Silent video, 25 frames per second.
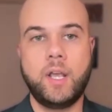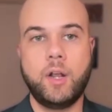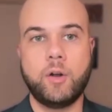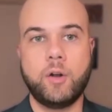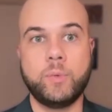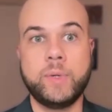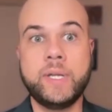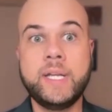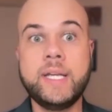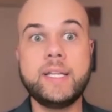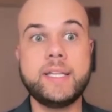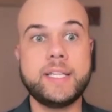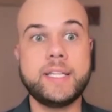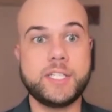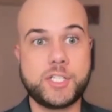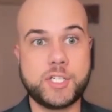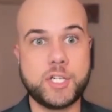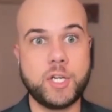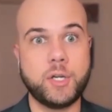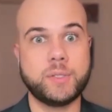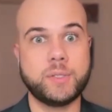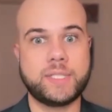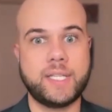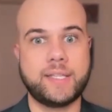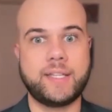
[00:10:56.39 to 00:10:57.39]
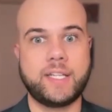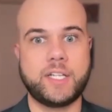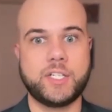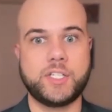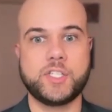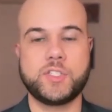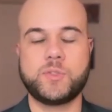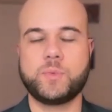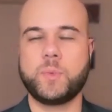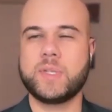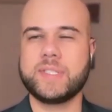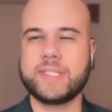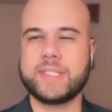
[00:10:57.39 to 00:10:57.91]
really showed that there
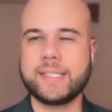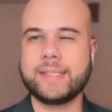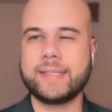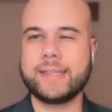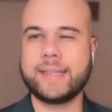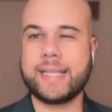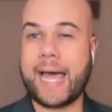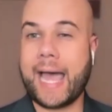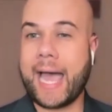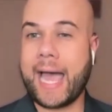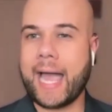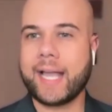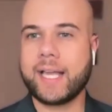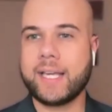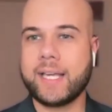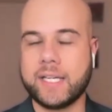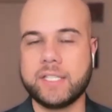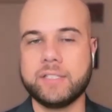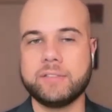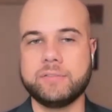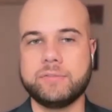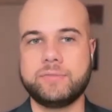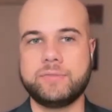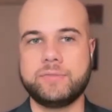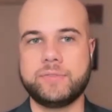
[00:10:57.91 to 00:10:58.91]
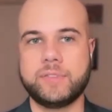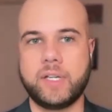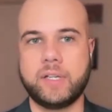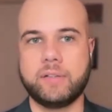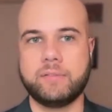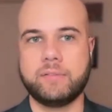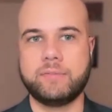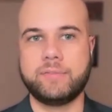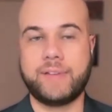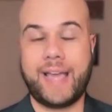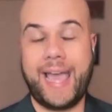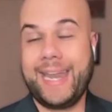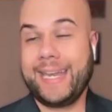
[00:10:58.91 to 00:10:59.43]
just was a lack
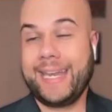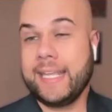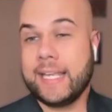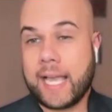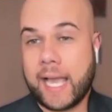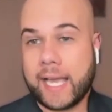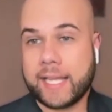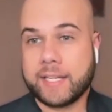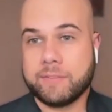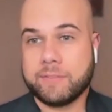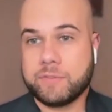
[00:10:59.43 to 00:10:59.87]
of any kind of